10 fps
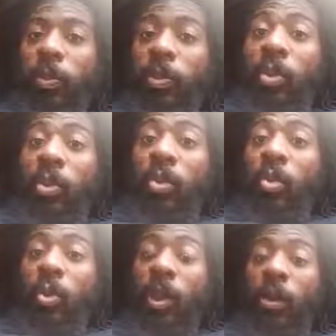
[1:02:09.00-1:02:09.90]
you
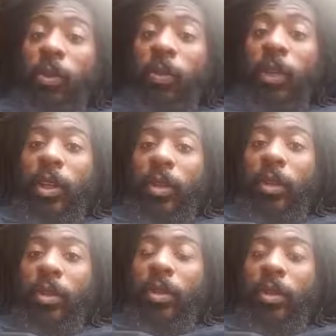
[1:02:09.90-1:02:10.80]
will feel
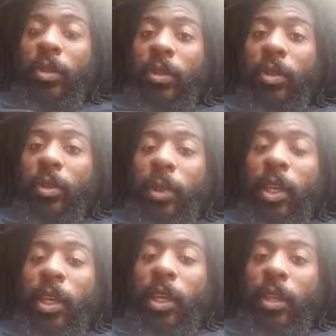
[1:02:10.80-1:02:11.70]
the
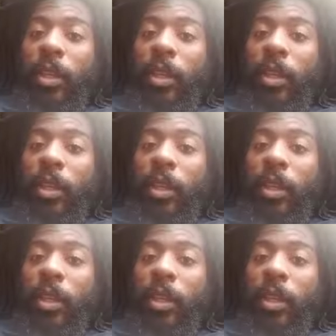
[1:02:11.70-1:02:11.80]
pain.